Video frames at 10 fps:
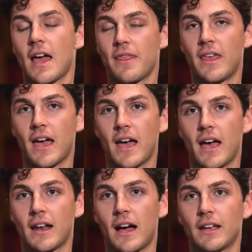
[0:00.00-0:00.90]
And
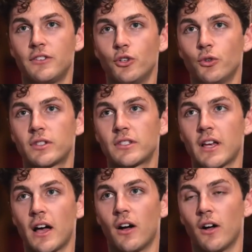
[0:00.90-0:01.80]
then I do
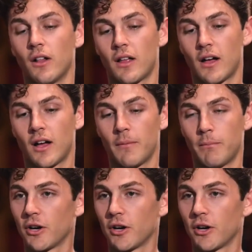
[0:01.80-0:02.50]
sell